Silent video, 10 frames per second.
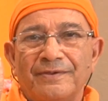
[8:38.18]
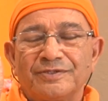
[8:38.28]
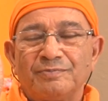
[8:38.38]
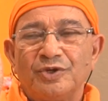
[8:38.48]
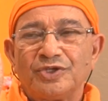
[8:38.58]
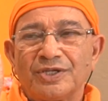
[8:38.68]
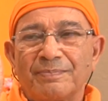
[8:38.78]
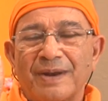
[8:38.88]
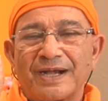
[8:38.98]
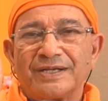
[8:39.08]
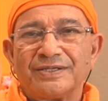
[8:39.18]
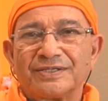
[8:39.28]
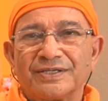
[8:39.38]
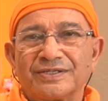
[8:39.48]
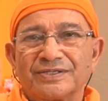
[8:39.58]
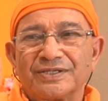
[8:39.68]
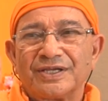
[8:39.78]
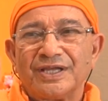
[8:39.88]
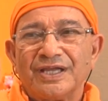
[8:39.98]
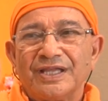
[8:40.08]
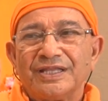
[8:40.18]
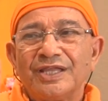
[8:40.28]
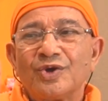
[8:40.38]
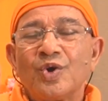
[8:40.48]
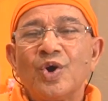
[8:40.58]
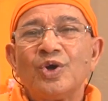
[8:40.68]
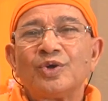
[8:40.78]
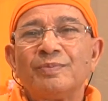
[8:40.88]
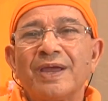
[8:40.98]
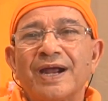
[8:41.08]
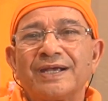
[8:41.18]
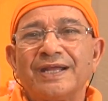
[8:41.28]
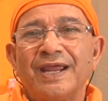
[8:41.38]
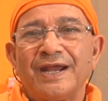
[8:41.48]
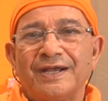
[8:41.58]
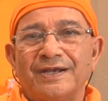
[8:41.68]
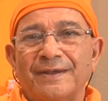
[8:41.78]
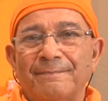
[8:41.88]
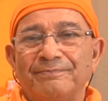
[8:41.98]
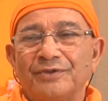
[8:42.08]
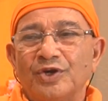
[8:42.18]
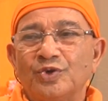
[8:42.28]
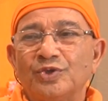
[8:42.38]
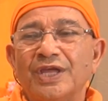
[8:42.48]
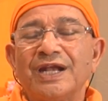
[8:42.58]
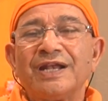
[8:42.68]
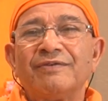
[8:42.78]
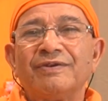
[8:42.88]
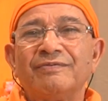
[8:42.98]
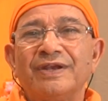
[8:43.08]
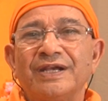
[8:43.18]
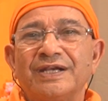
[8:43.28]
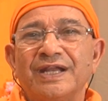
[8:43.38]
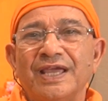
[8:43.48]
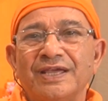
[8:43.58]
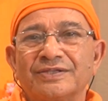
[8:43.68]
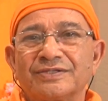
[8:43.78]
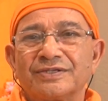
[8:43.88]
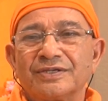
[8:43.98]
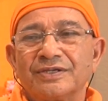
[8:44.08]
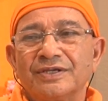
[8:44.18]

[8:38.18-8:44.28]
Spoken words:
spiritual practices, the goal to be attained to that level, when it takes